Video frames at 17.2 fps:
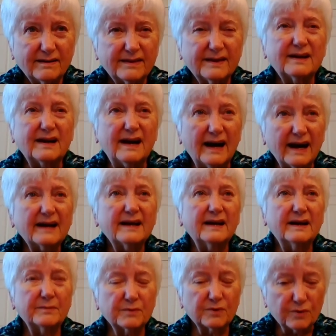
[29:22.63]
that I
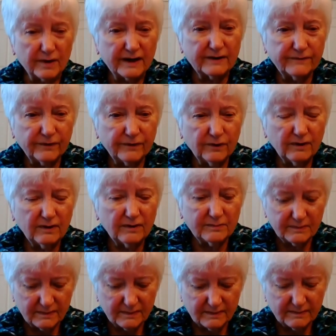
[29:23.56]
am grateful
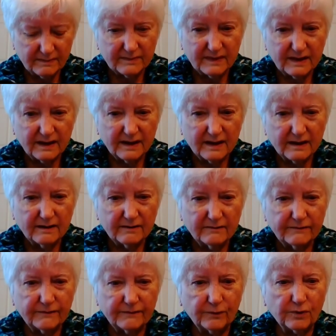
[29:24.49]

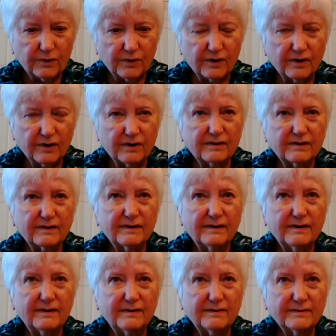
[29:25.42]
for
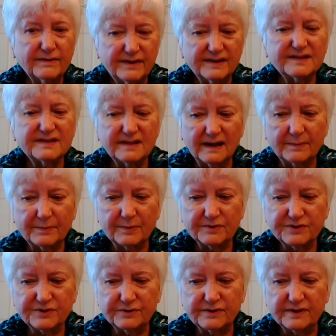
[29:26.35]
this
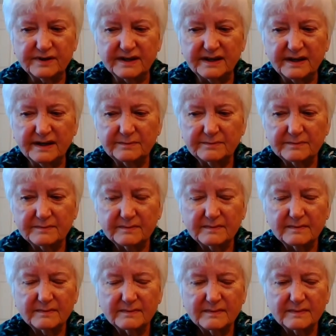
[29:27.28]
opportunity,
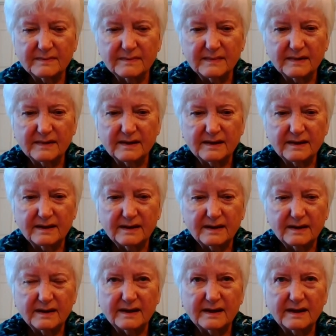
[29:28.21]

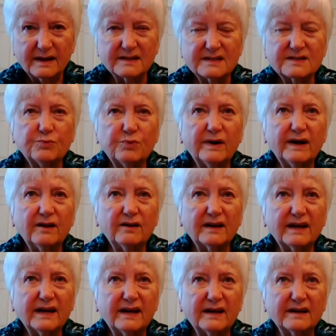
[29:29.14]
as
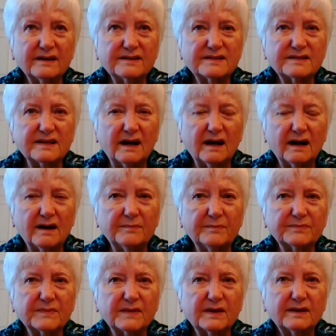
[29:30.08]
well as
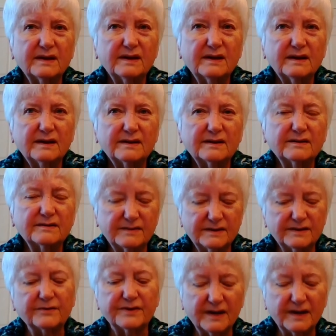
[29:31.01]

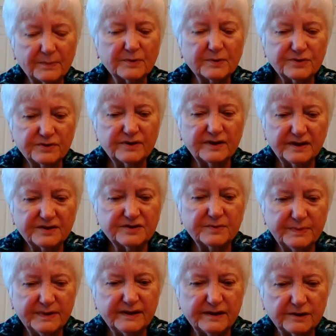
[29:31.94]
the opportunity
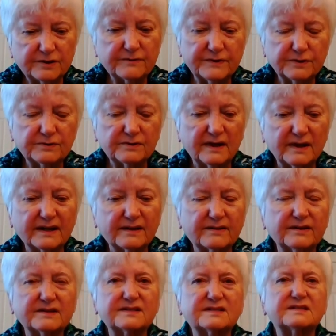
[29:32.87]
to be interviewed
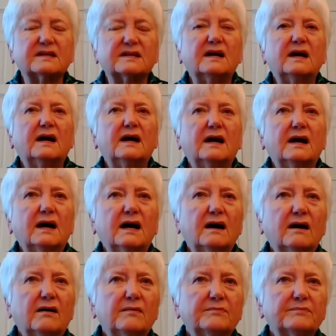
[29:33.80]
like this.
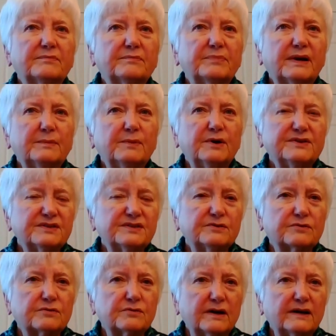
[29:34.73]
But I'm
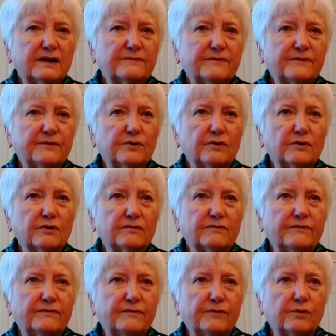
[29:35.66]
also
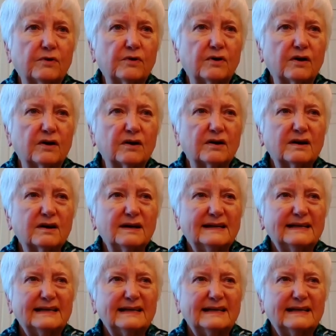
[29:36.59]
grateful for